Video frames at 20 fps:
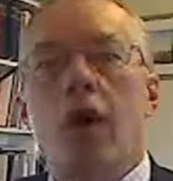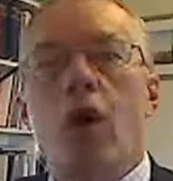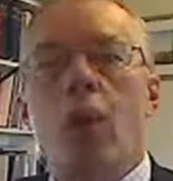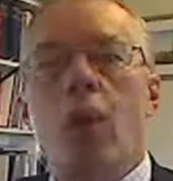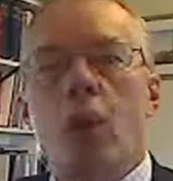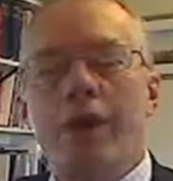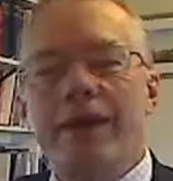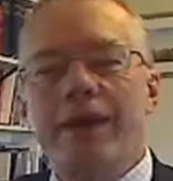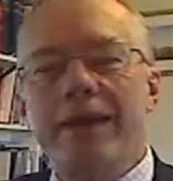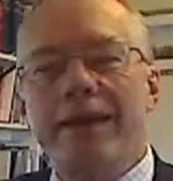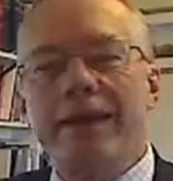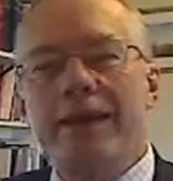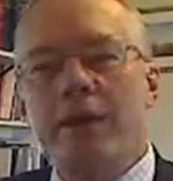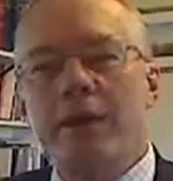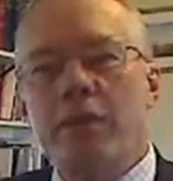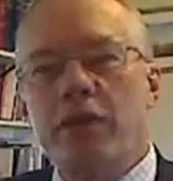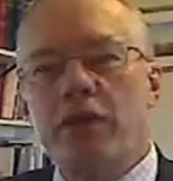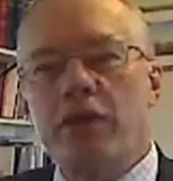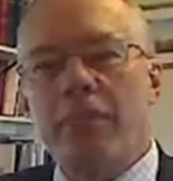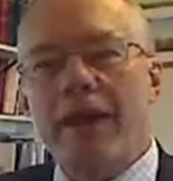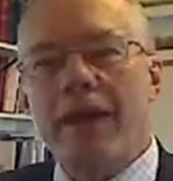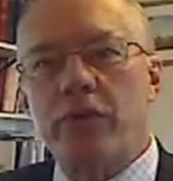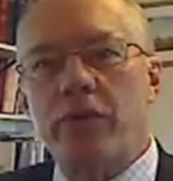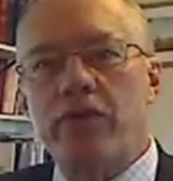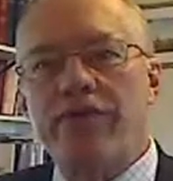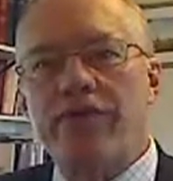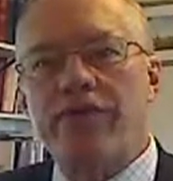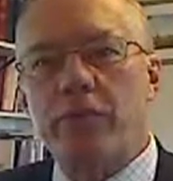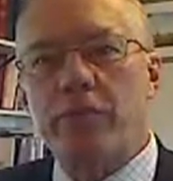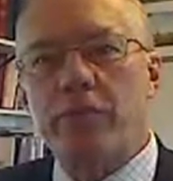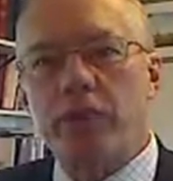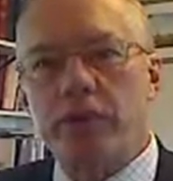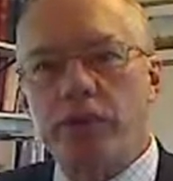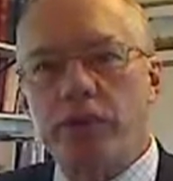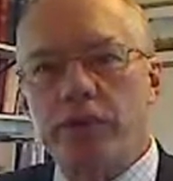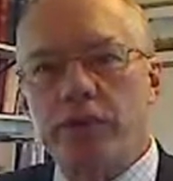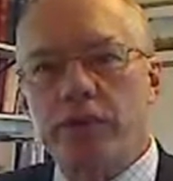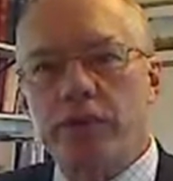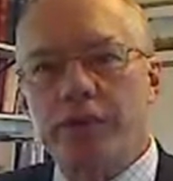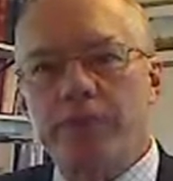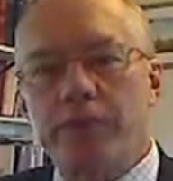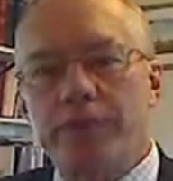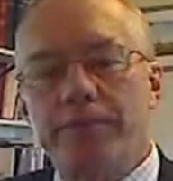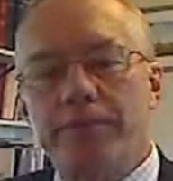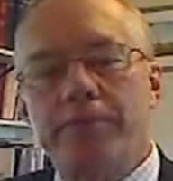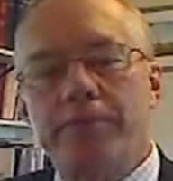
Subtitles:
We now come to the matter of reports.